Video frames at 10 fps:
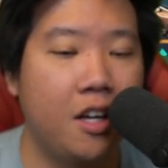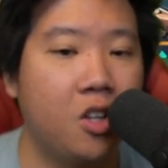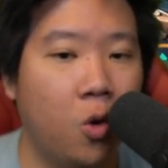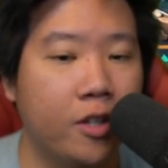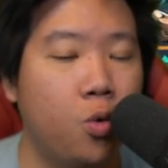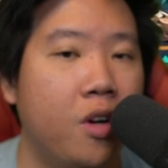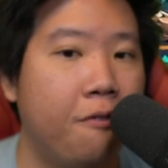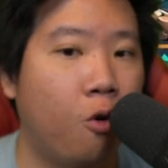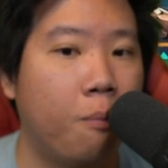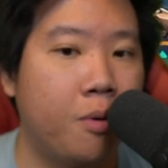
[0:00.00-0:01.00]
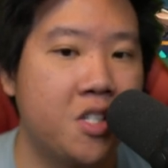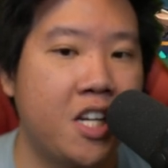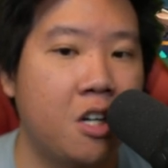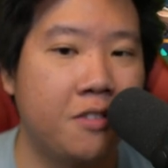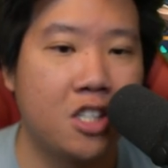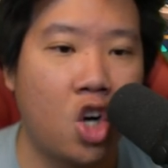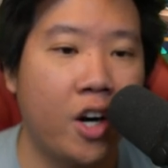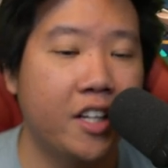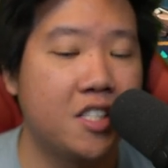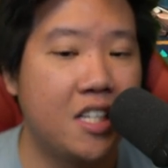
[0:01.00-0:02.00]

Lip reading: ignore 24% of the target's